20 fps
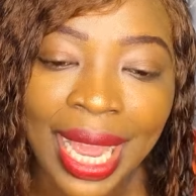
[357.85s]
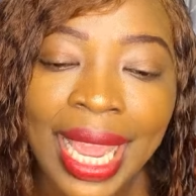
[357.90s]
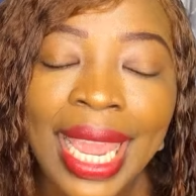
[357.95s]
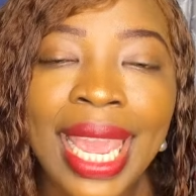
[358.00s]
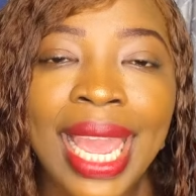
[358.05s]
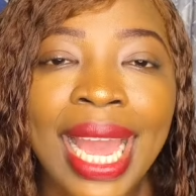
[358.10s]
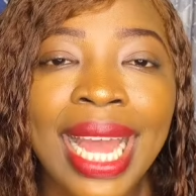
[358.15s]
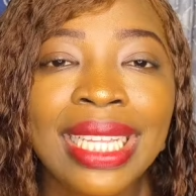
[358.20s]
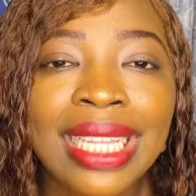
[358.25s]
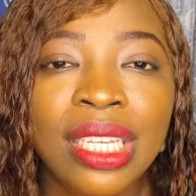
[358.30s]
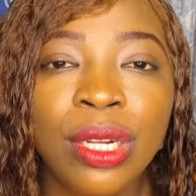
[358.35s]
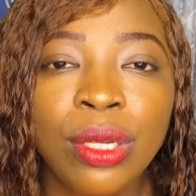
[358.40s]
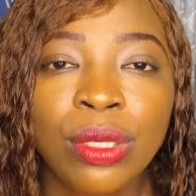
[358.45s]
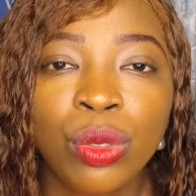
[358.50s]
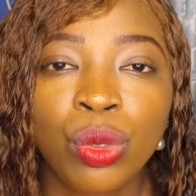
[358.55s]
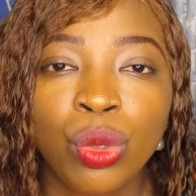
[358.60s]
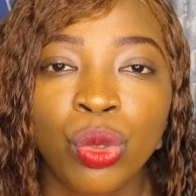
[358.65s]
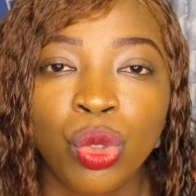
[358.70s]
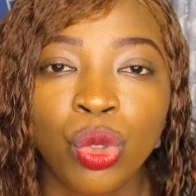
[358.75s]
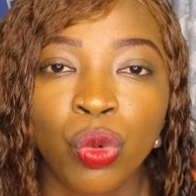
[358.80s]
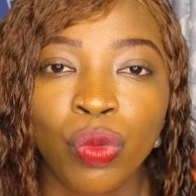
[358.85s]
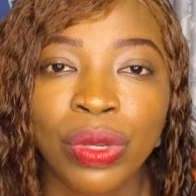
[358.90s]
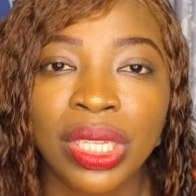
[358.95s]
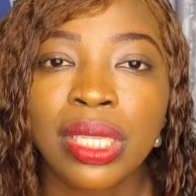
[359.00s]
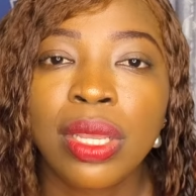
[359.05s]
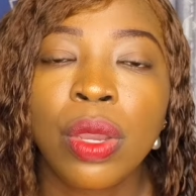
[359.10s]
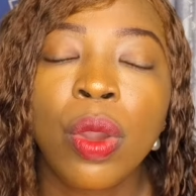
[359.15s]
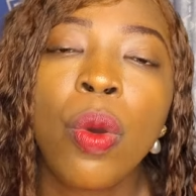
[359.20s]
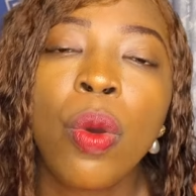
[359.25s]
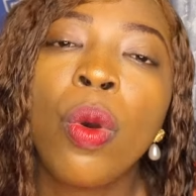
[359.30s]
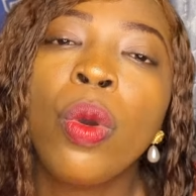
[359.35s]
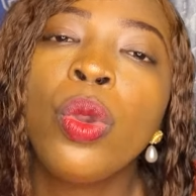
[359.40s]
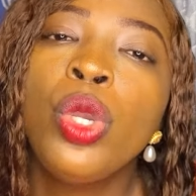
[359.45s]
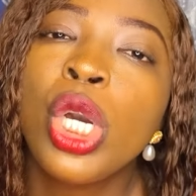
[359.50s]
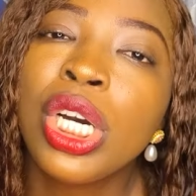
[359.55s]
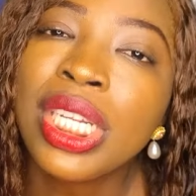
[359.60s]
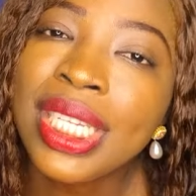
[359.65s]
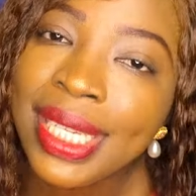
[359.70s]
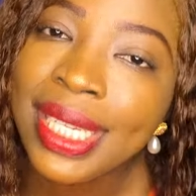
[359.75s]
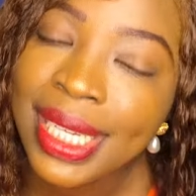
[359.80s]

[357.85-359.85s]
It has a lot to do with your